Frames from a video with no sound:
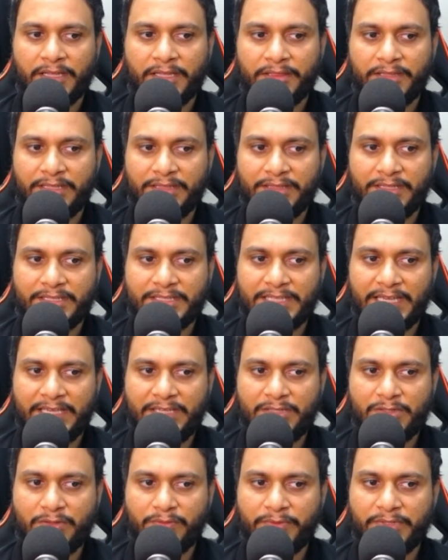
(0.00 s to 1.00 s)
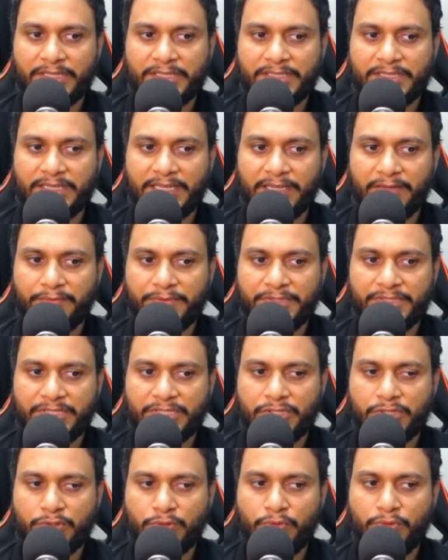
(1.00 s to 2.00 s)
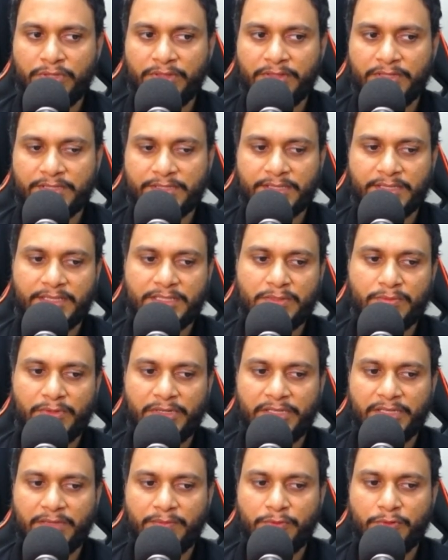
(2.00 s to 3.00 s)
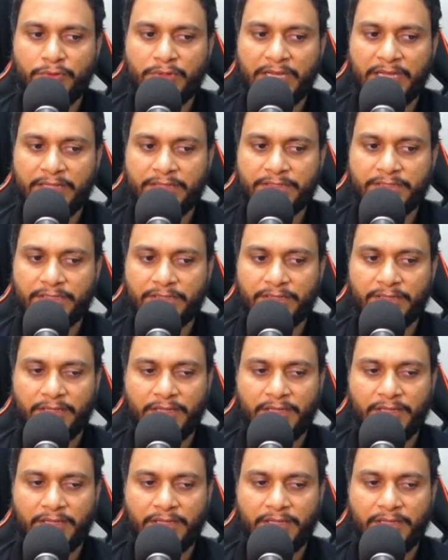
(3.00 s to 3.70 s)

then the size of the stack which is 2 in this case will give you the answer